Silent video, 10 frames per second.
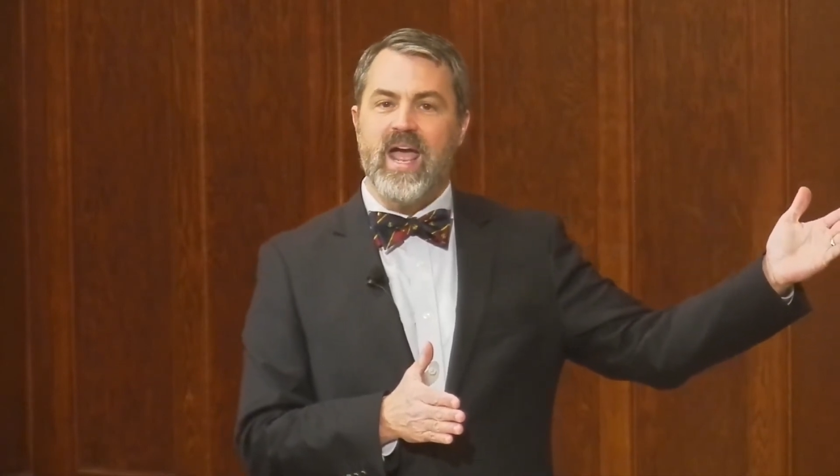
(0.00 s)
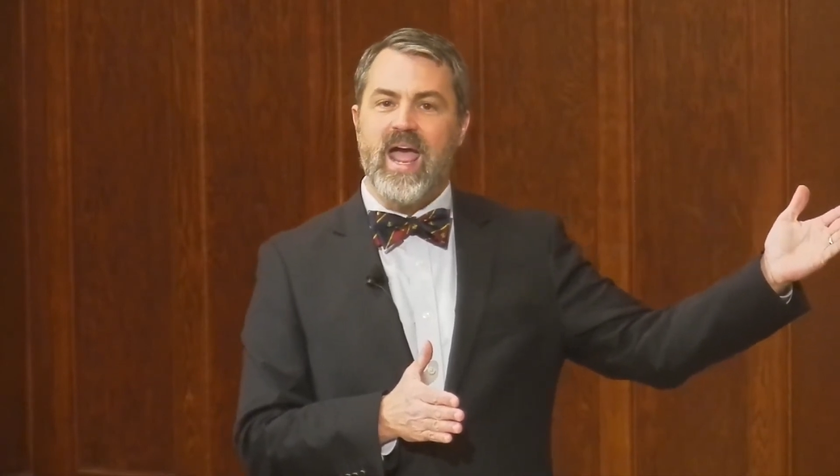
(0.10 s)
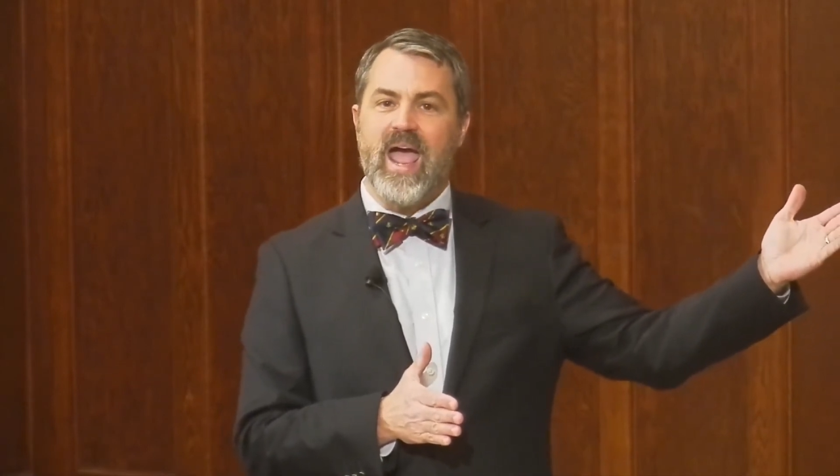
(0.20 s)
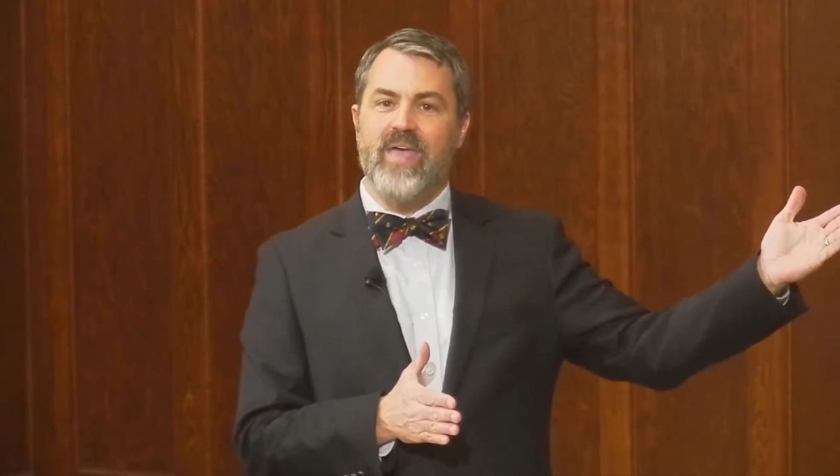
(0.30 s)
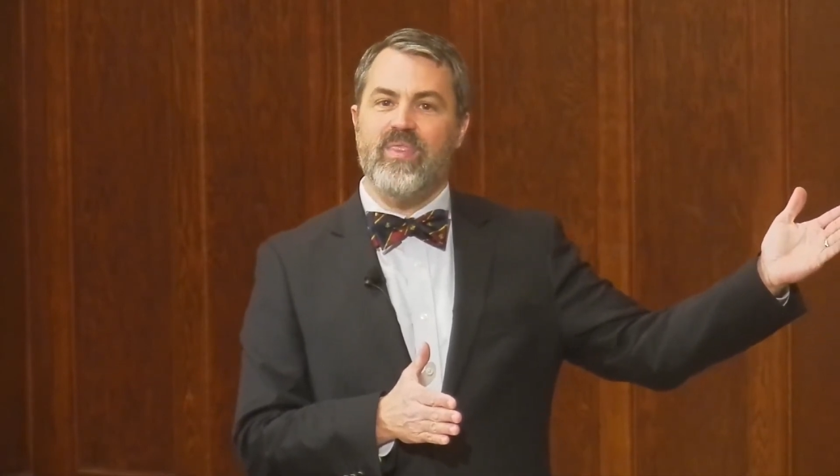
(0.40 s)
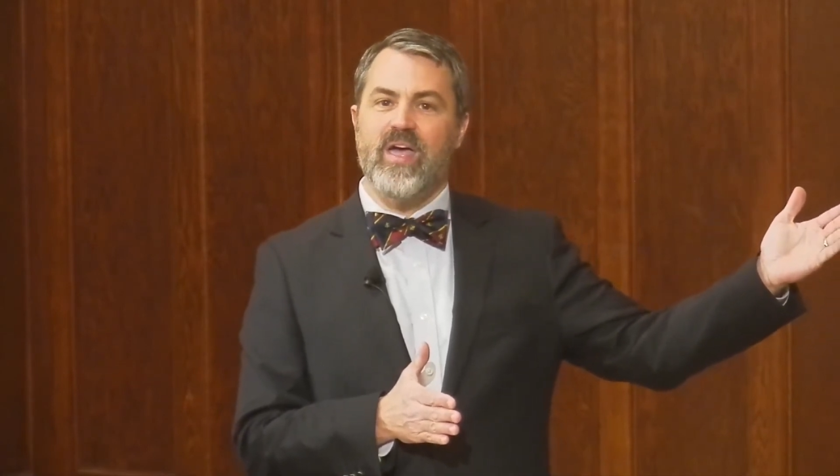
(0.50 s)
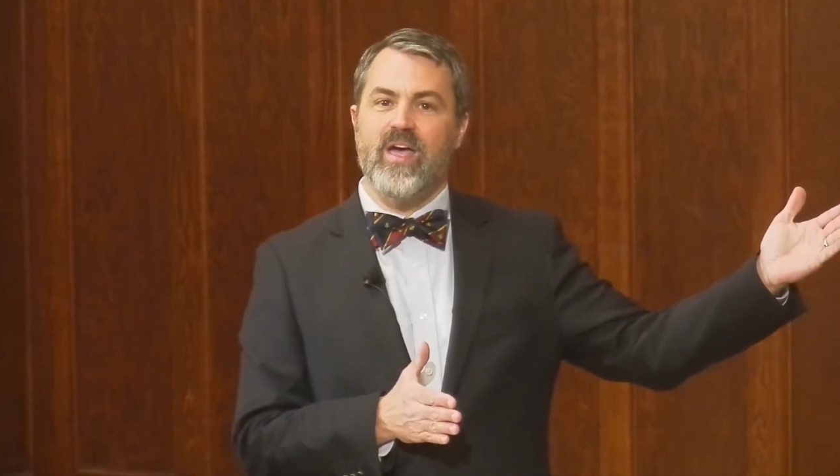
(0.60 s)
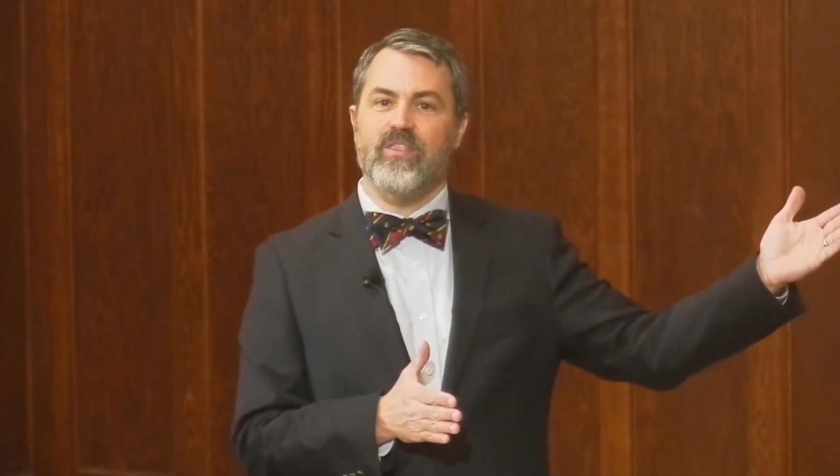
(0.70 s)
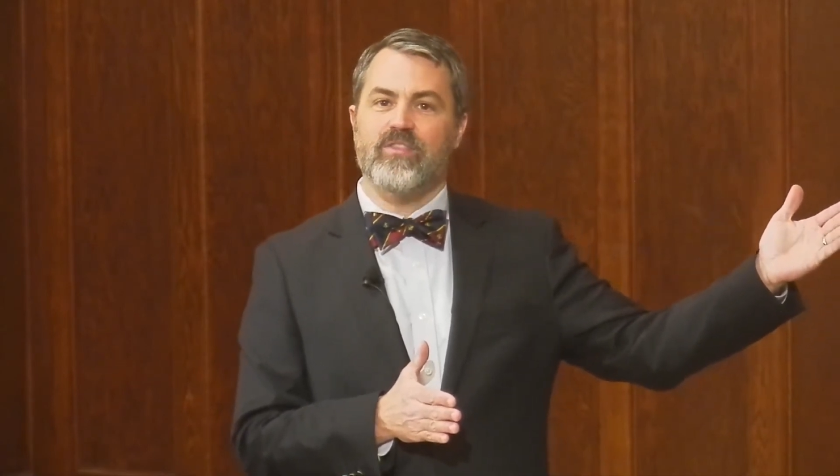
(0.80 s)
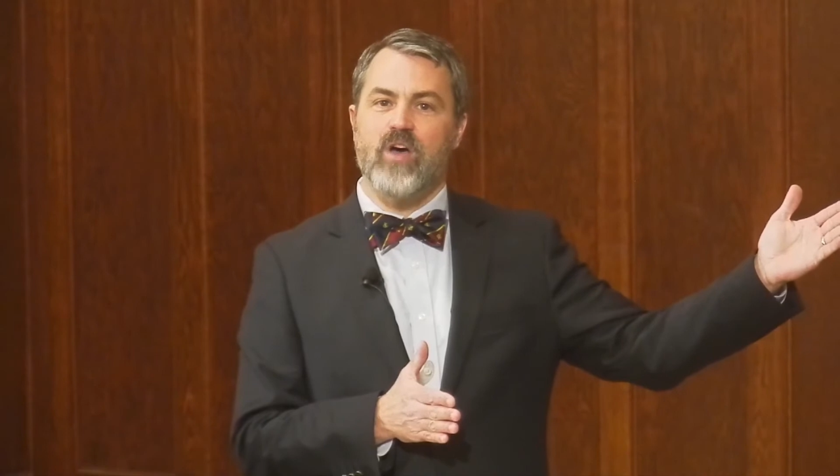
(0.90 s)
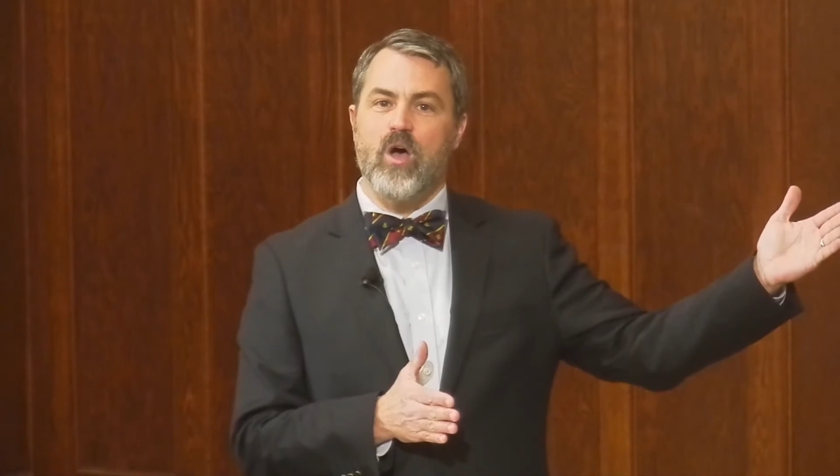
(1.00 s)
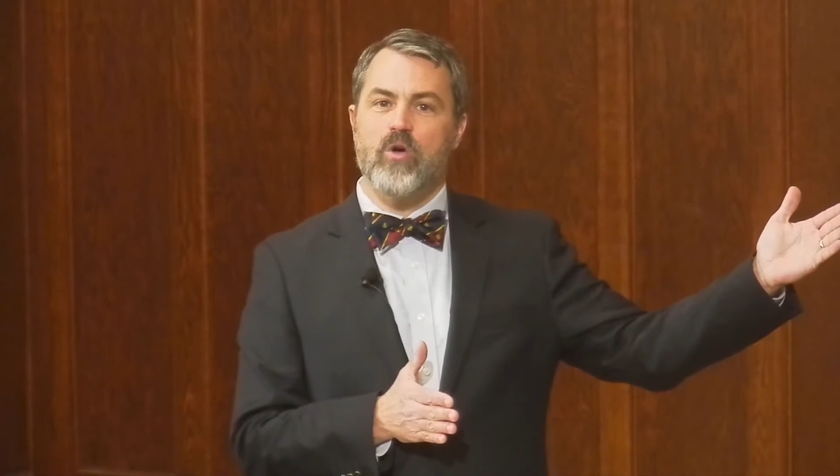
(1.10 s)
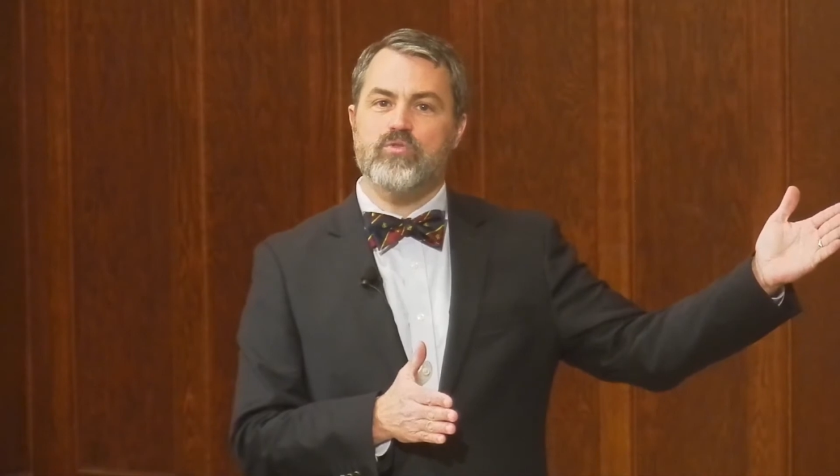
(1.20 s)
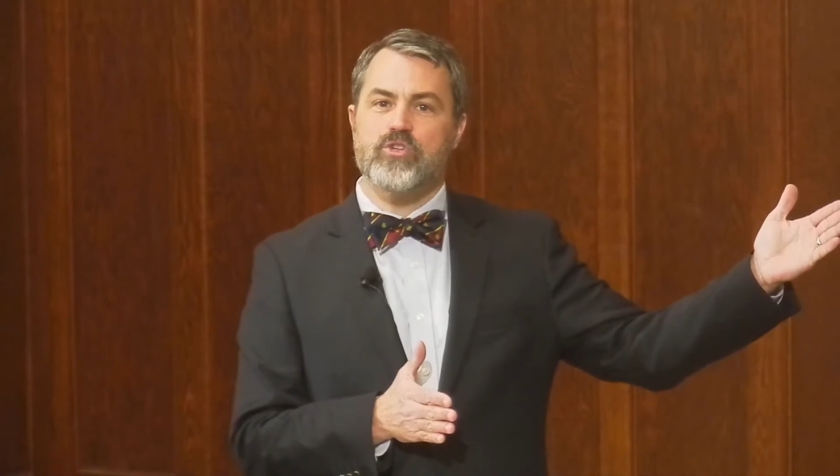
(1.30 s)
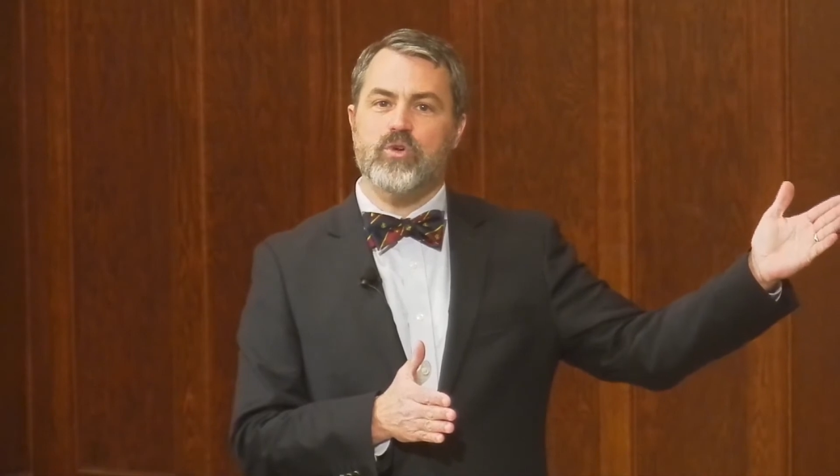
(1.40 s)
and that
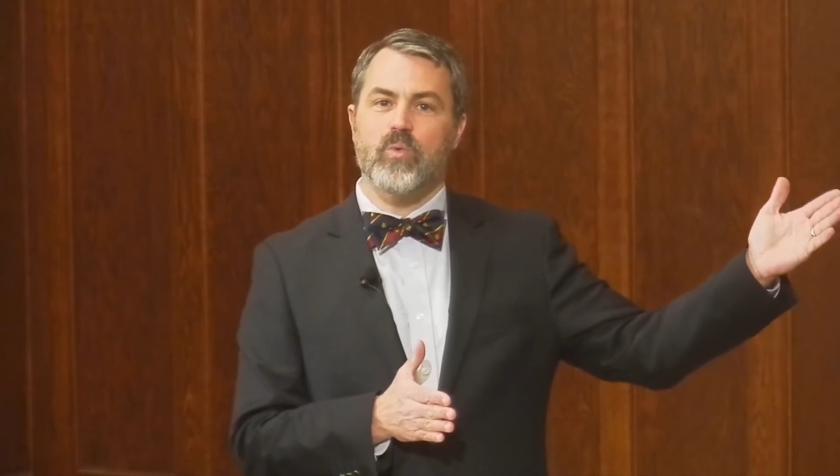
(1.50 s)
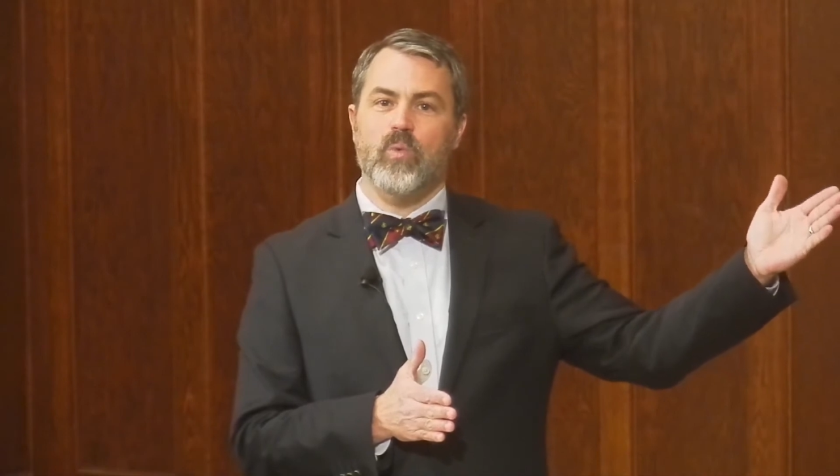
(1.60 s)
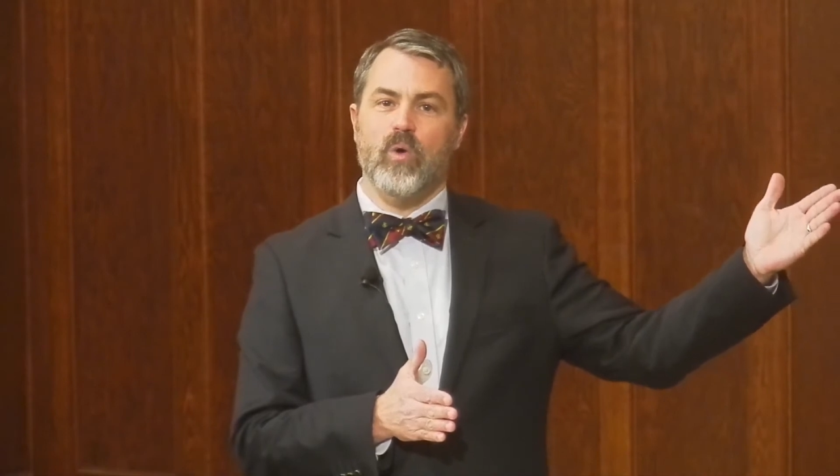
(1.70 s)
those who